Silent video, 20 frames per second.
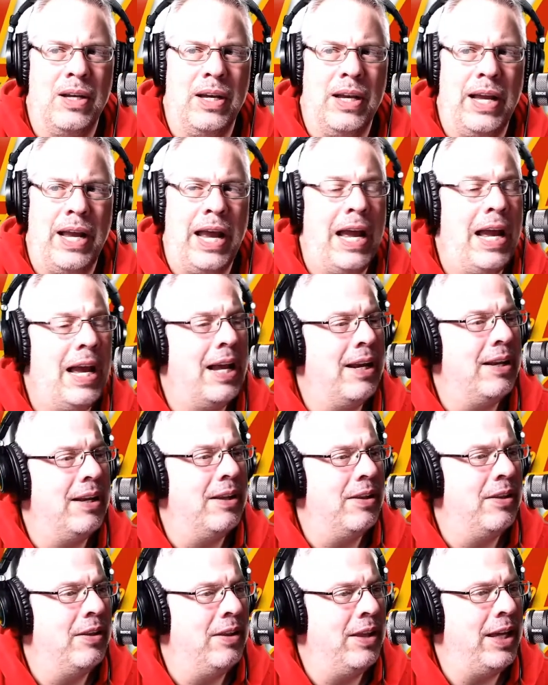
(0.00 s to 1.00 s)
And
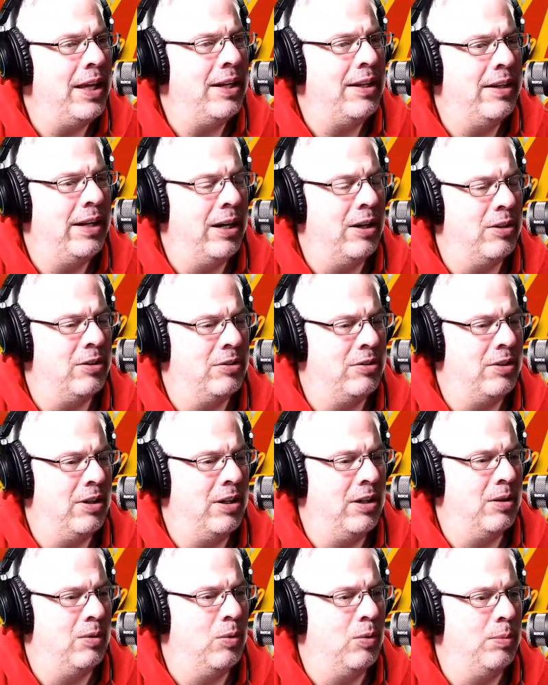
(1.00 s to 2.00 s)
then Darryl
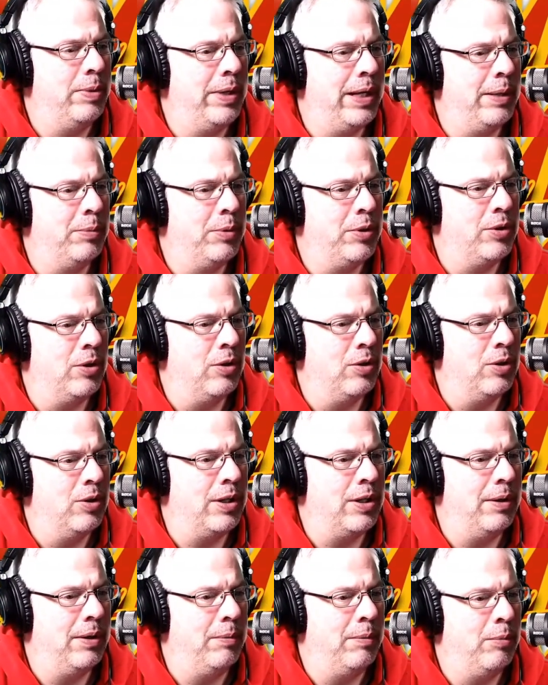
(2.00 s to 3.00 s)
Sutter will be able to
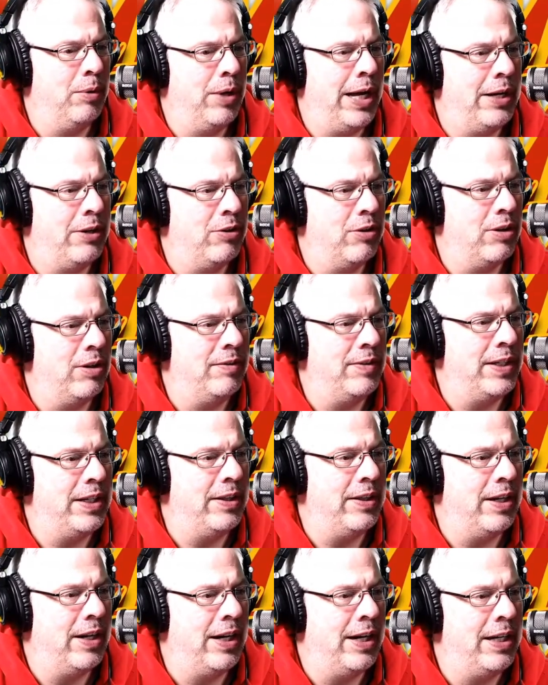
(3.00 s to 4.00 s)
look Brad Treliving in
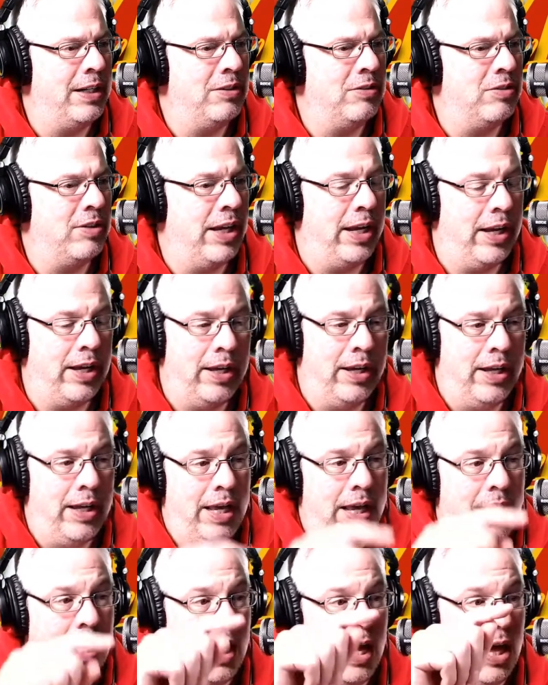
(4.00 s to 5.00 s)
the eye and say,
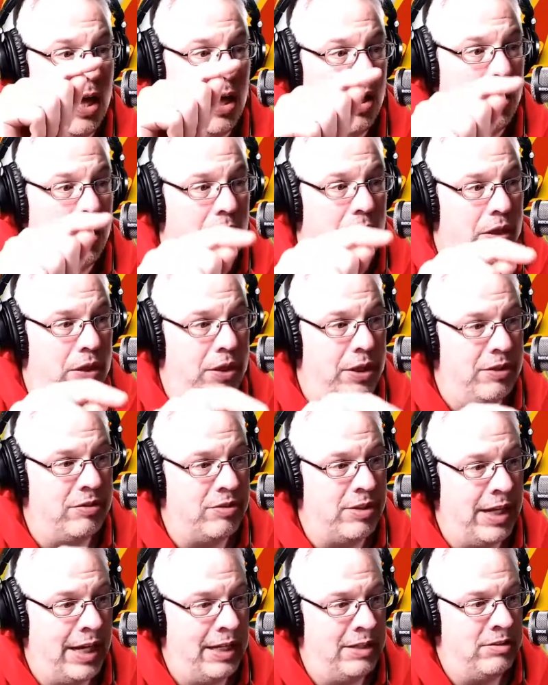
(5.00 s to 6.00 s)

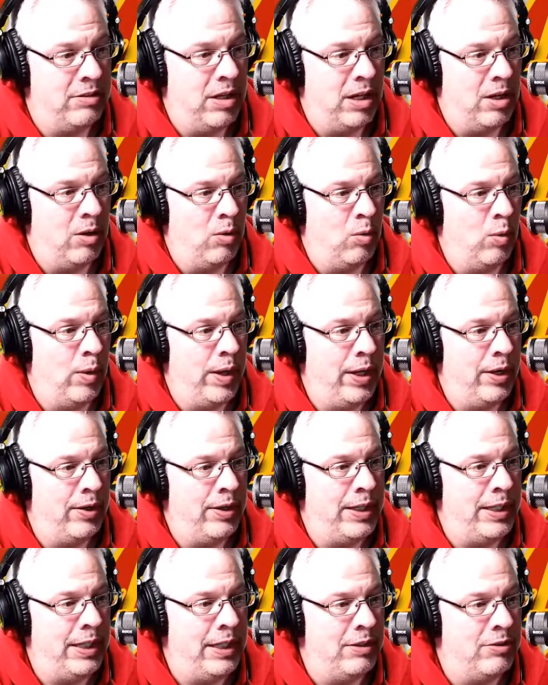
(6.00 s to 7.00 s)
this guy's not a winner,
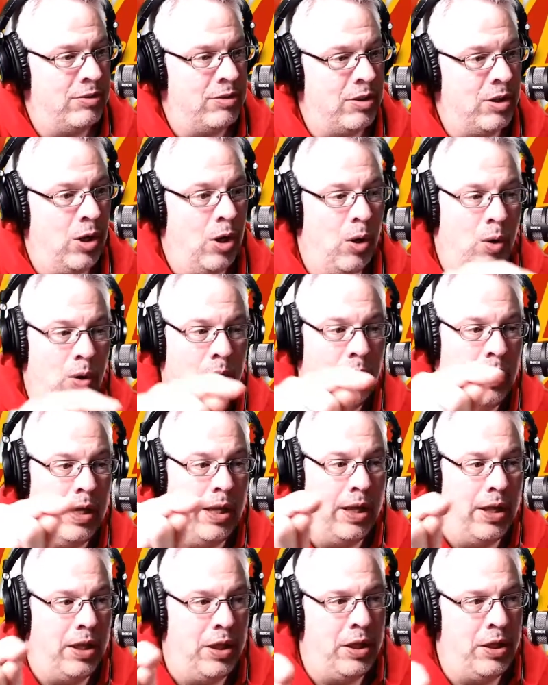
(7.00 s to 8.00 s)
he needs to go.
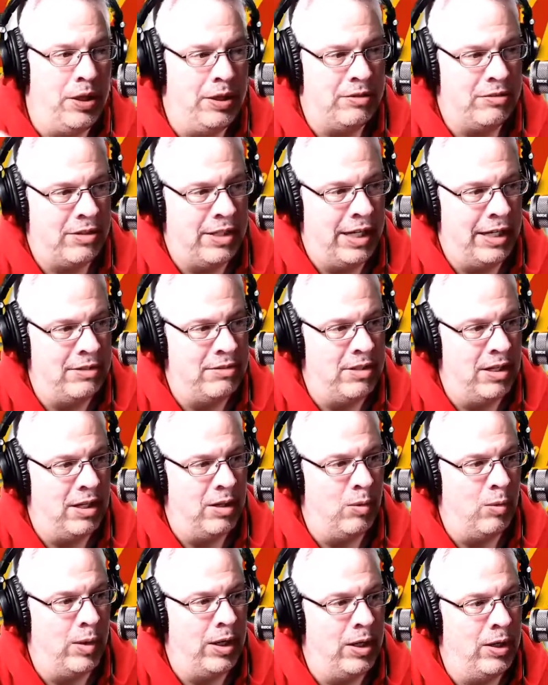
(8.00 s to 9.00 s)
This guy's not a
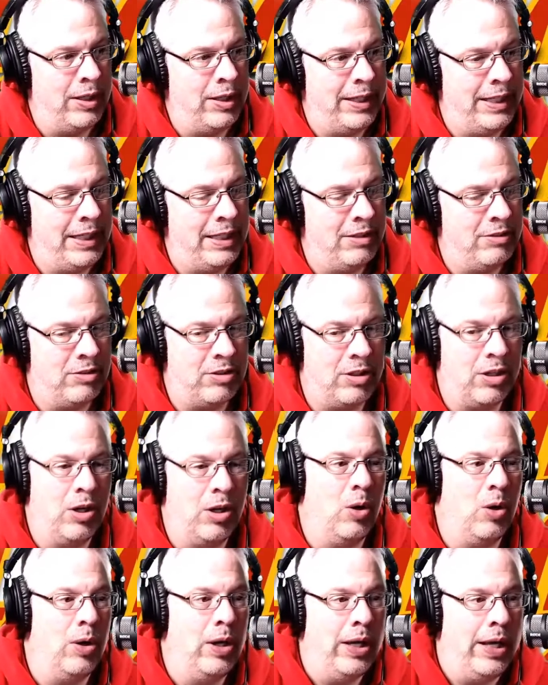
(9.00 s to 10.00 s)
winner, he needs to
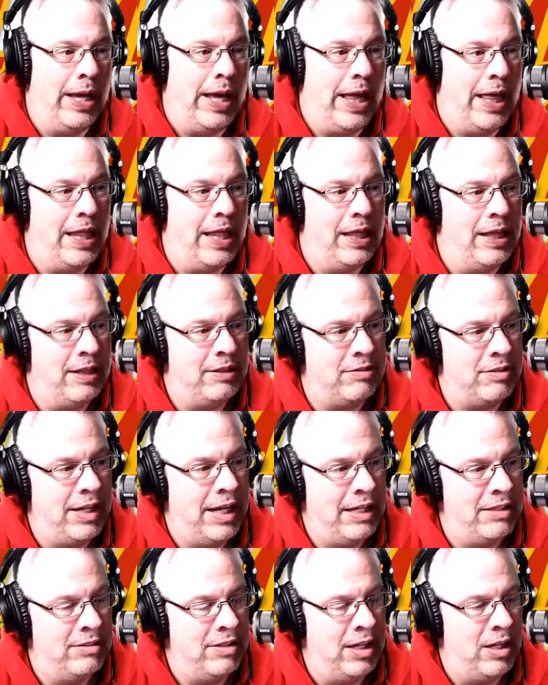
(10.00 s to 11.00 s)
go. This
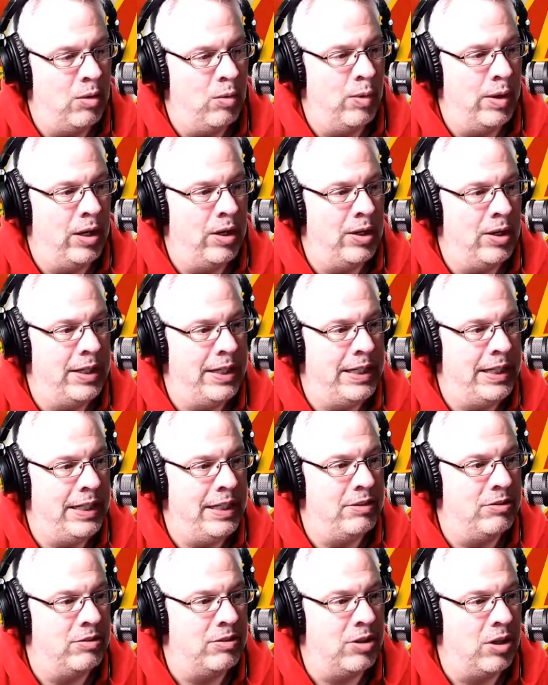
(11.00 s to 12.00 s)
guy's not a winner, he
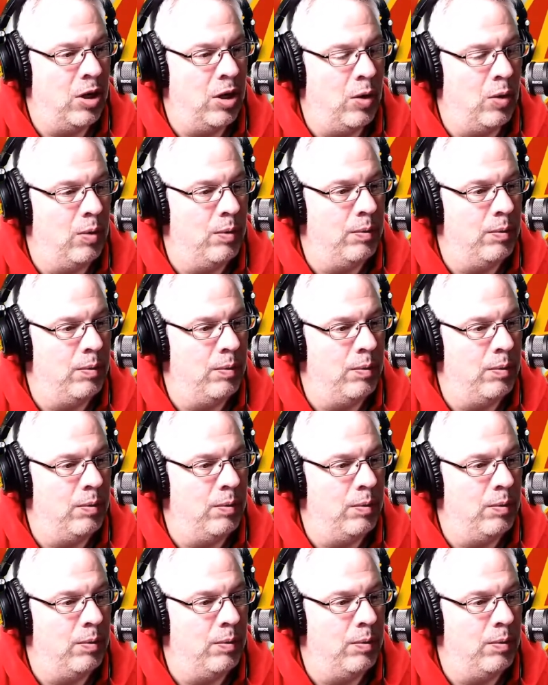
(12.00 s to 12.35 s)
needs to go.